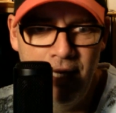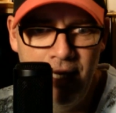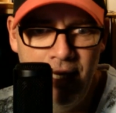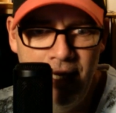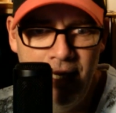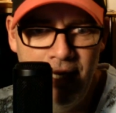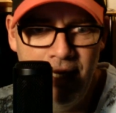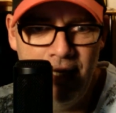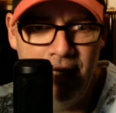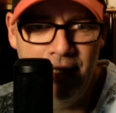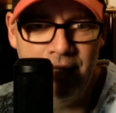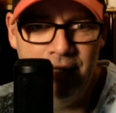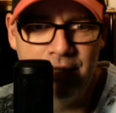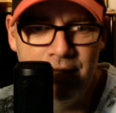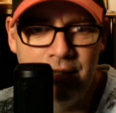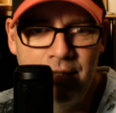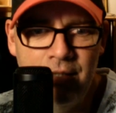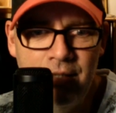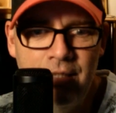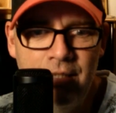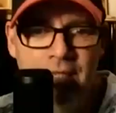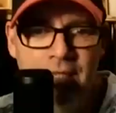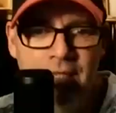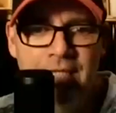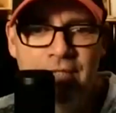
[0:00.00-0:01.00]
And
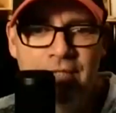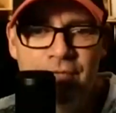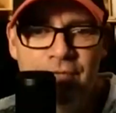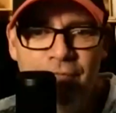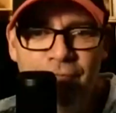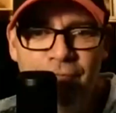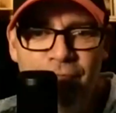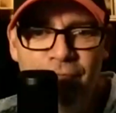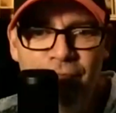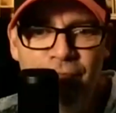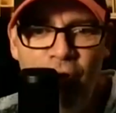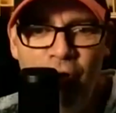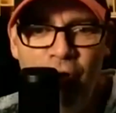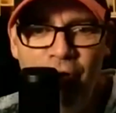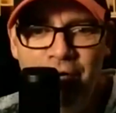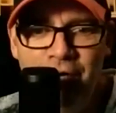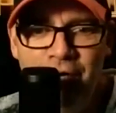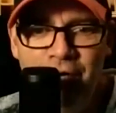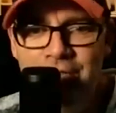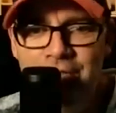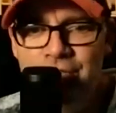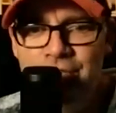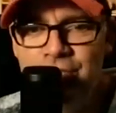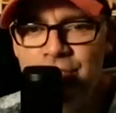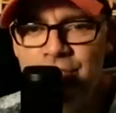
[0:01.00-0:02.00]
it's far
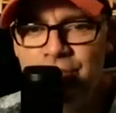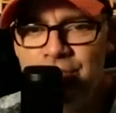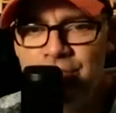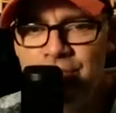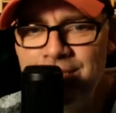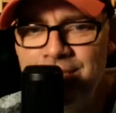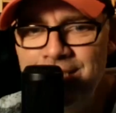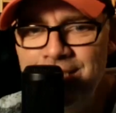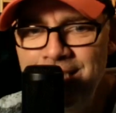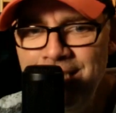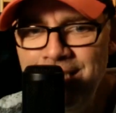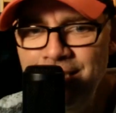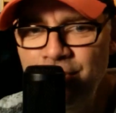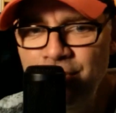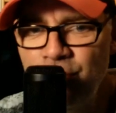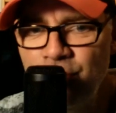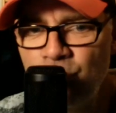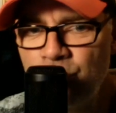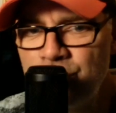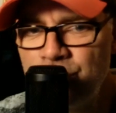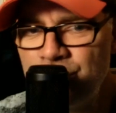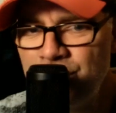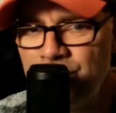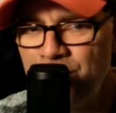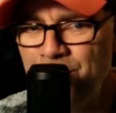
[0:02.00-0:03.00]
easier to tinker
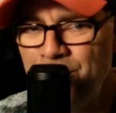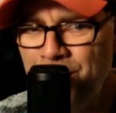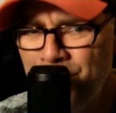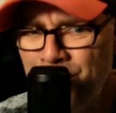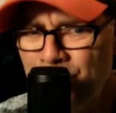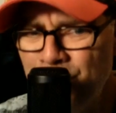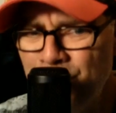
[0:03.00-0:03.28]
with something that's